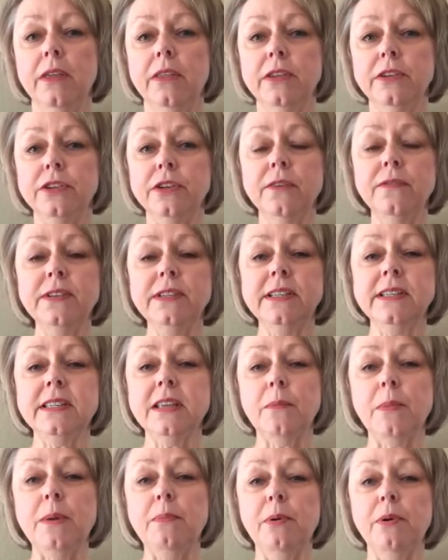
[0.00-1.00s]
The services
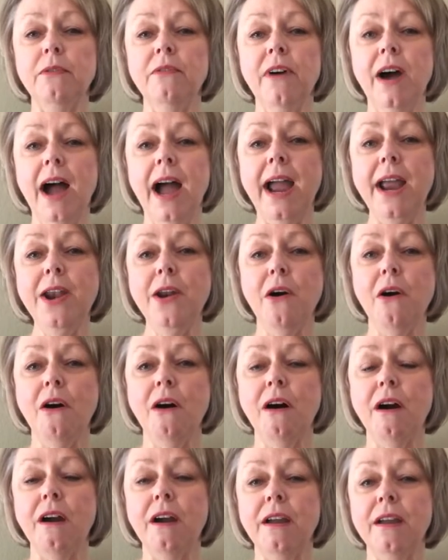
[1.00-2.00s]
that we provide
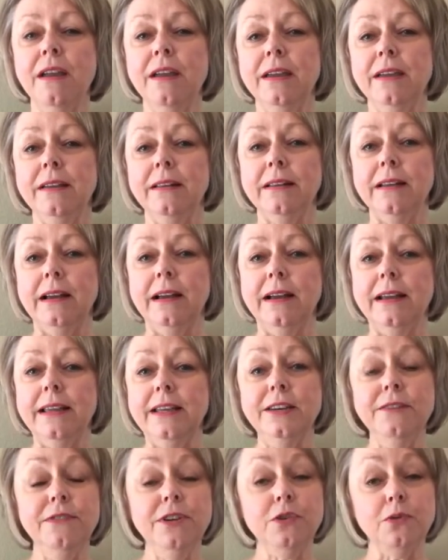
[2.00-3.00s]
are uh,
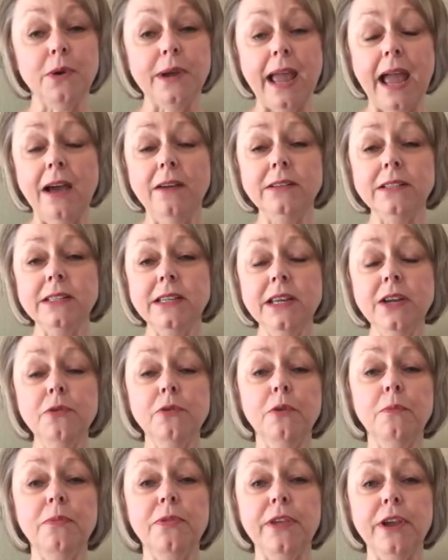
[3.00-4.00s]
individual counseling,
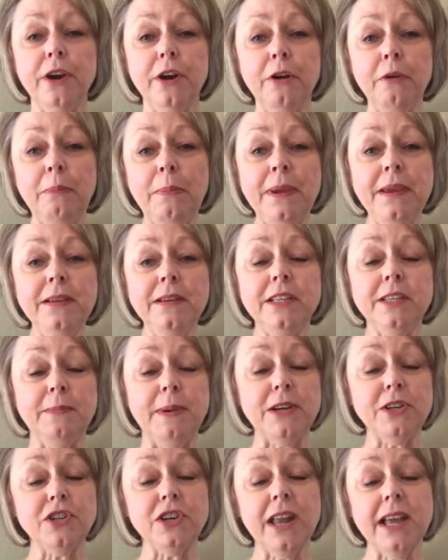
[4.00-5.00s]
group therapy,
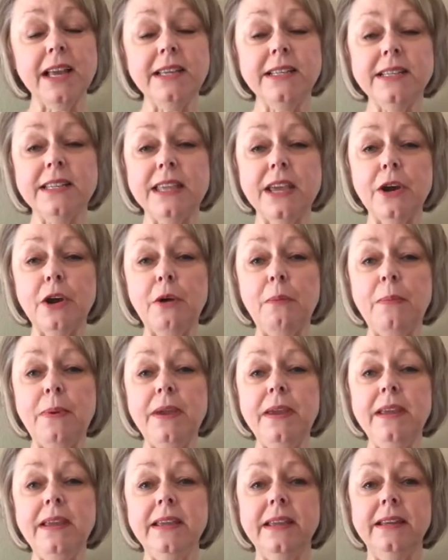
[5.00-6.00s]
specialized
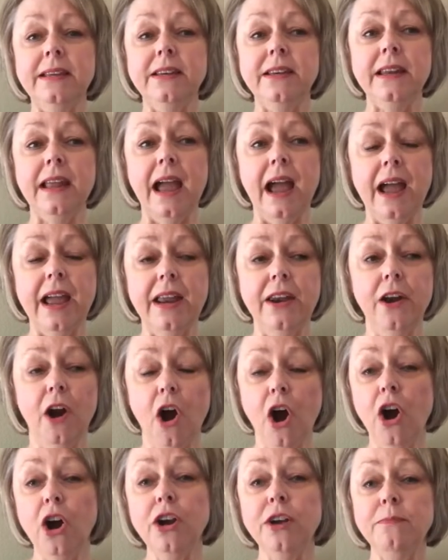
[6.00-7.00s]
therapy in, in
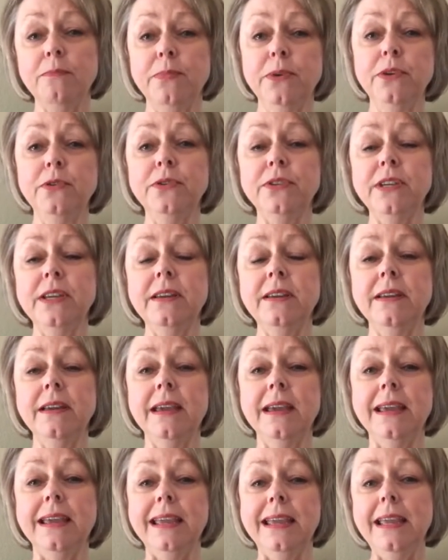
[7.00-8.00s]
art, music,
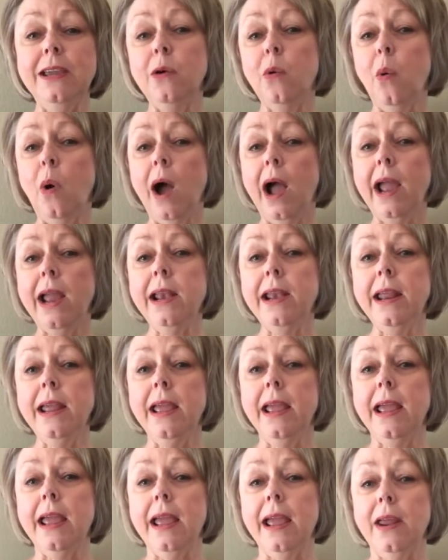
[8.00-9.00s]
equine,
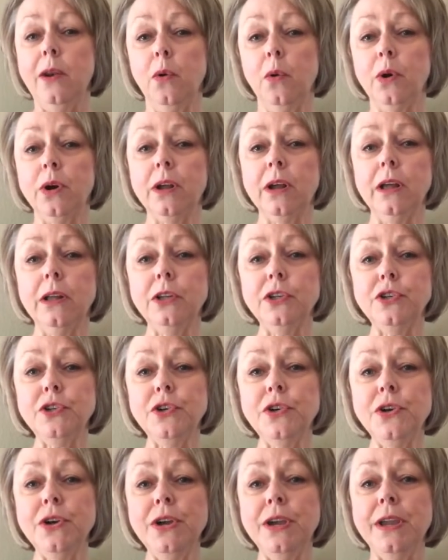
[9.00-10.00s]
and
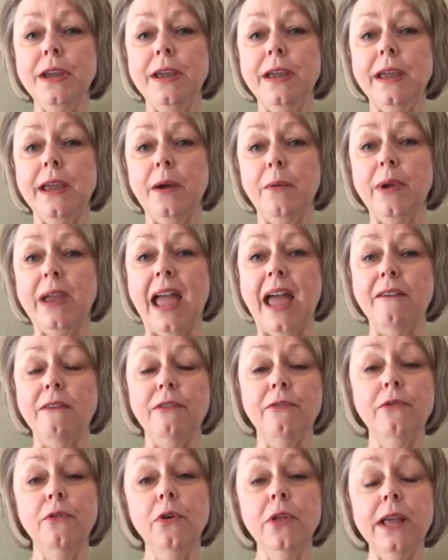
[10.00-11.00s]
horticulture. We have a
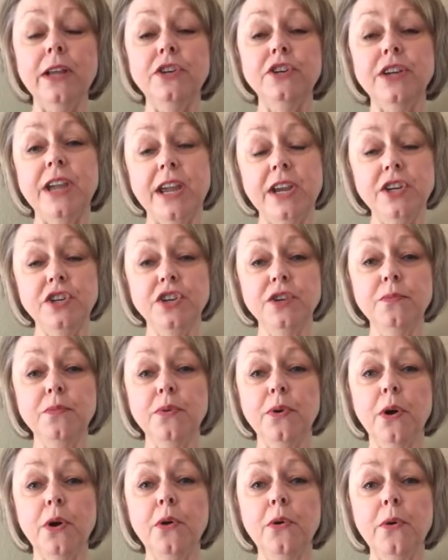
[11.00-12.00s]
full education
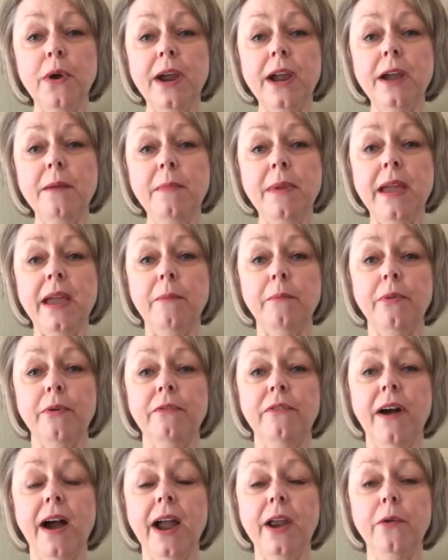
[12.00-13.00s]
program and
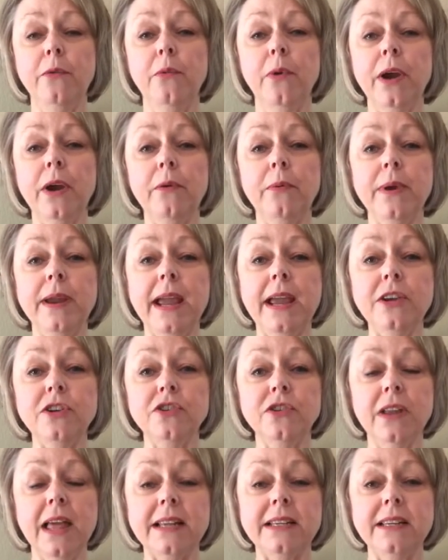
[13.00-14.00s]
provide
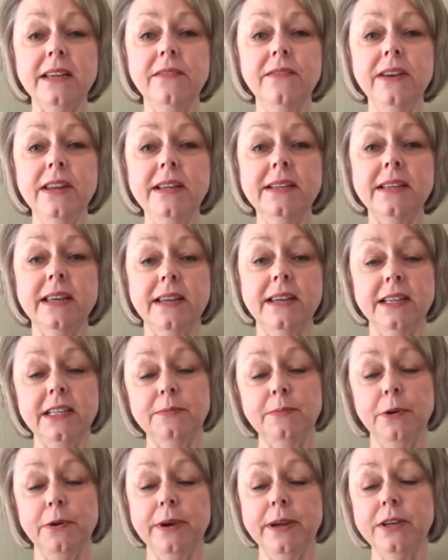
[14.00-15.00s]
recreational activities and
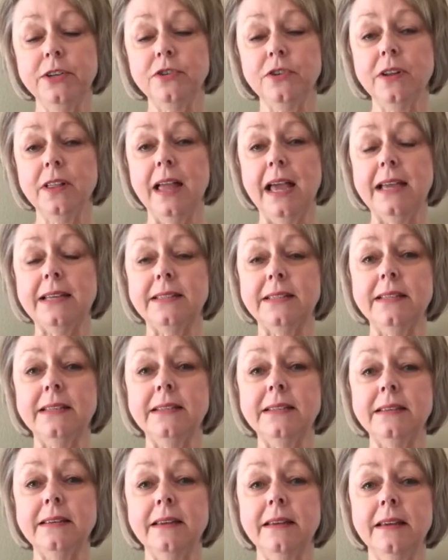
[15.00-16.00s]
experiential
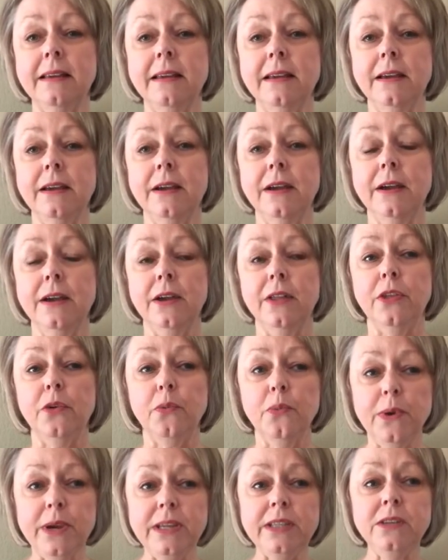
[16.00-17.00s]
classes. The
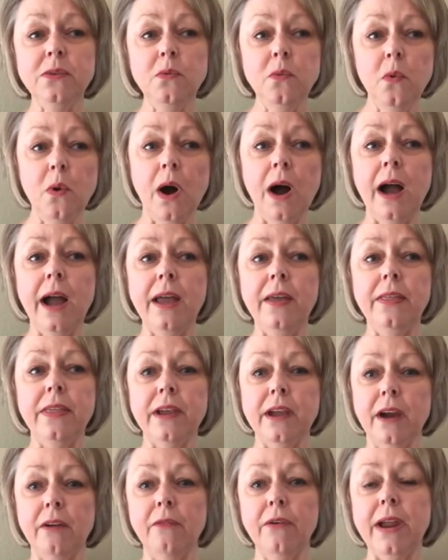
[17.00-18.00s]
reason why the
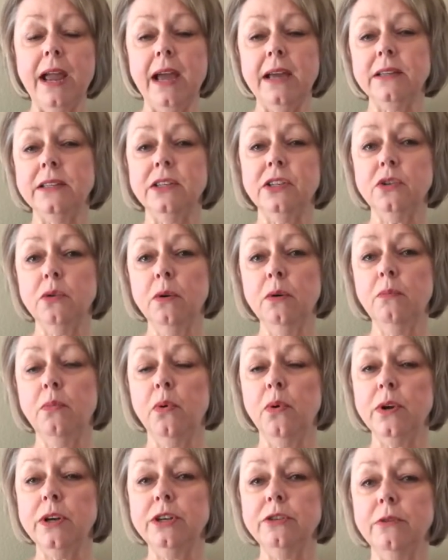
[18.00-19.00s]
Covering House is so
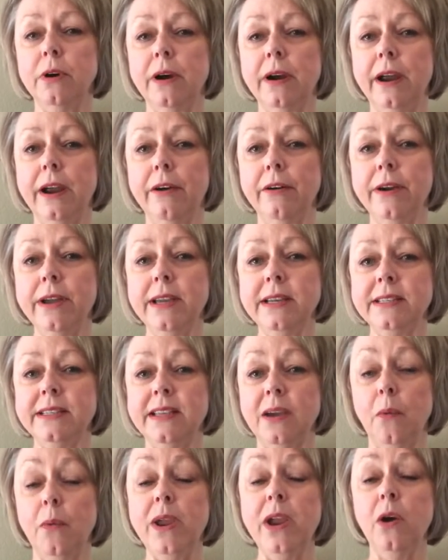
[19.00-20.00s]
important to our area is
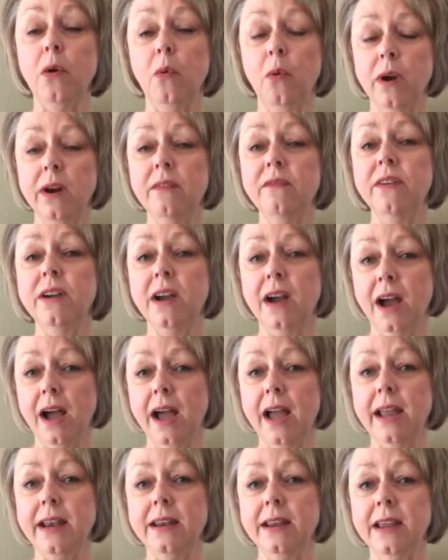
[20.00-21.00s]
that we are one of a
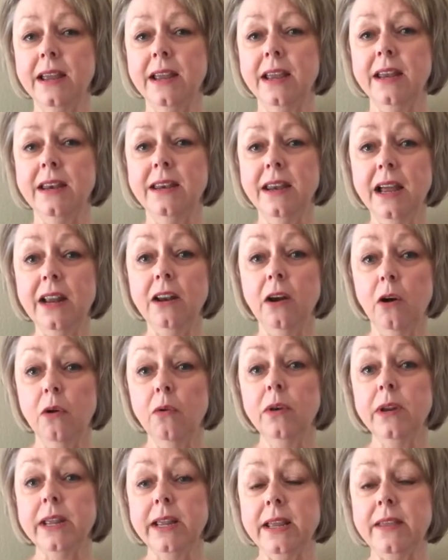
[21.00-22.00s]
kind, not
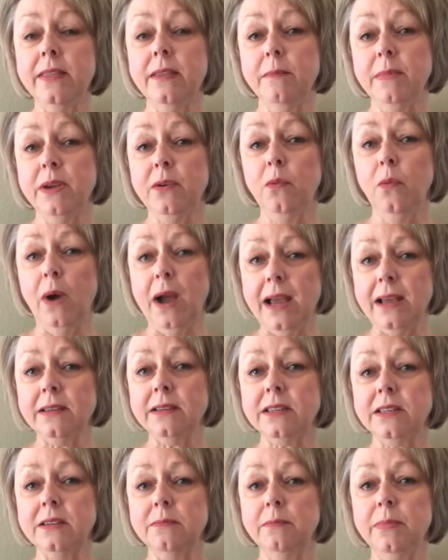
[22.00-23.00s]
only in the
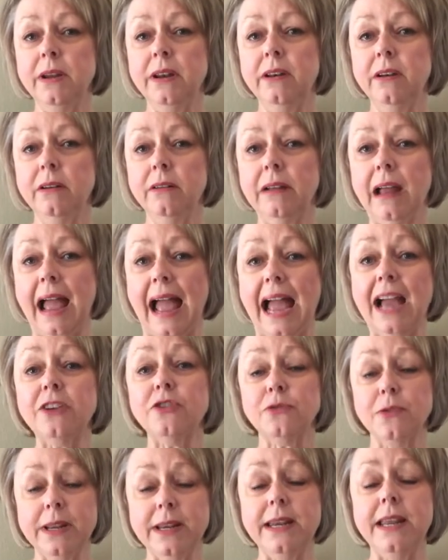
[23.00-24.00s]
Midwest, but
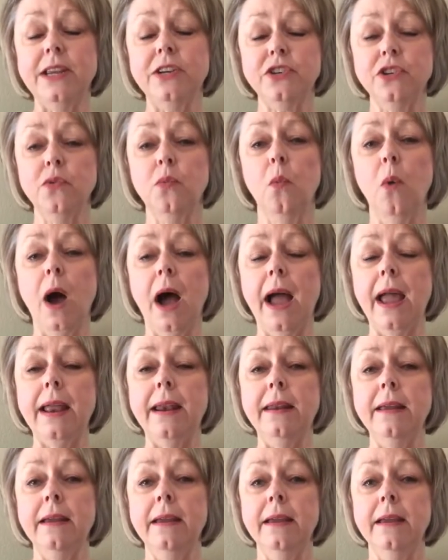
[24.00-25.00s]
actually
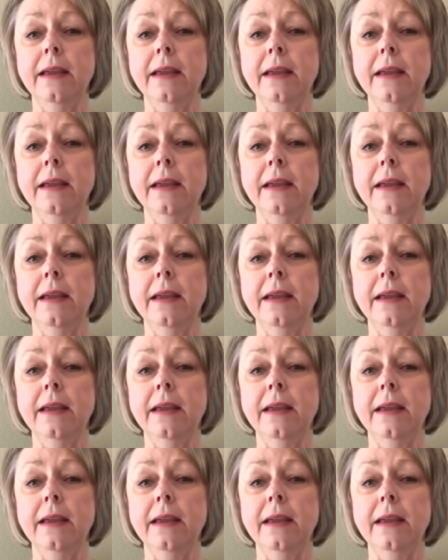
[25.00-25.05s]
nationwide.